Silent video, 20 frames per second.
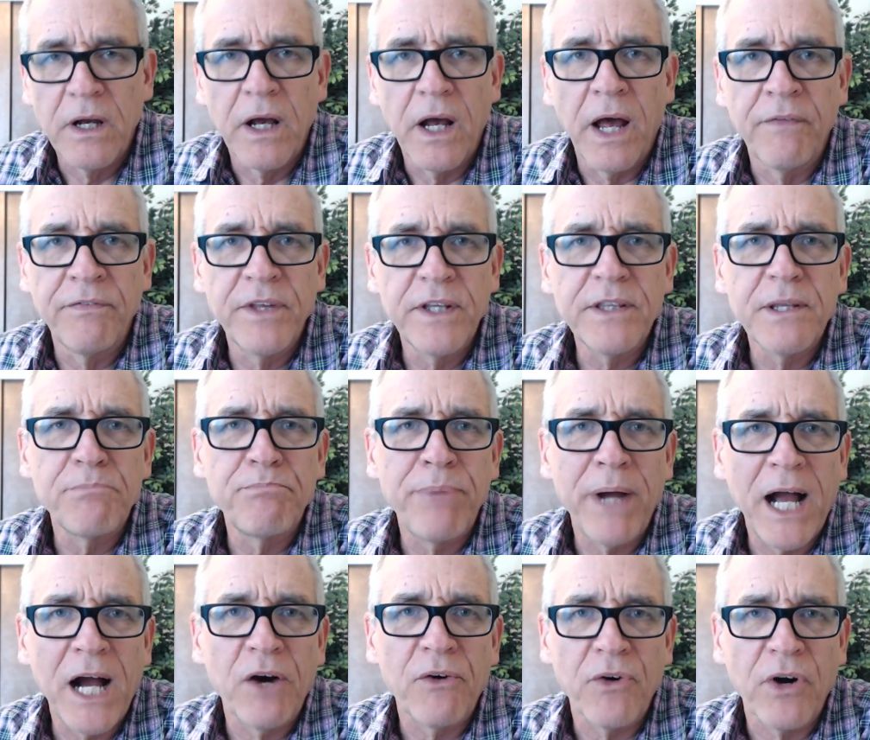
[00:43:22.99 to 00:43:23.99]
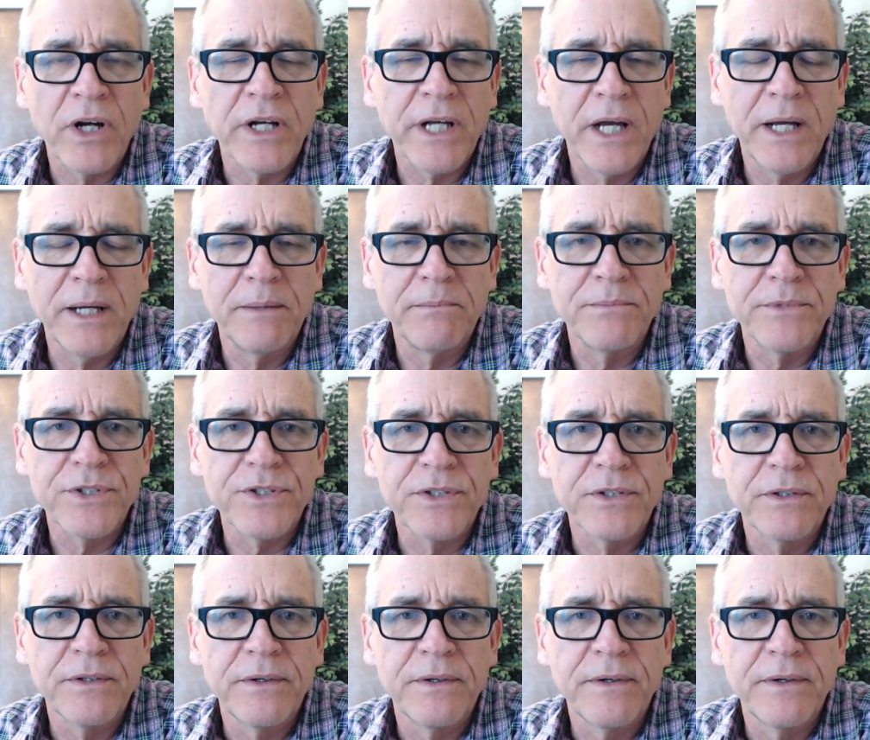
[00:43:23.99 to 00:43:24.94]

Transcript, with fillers: And then the power comes.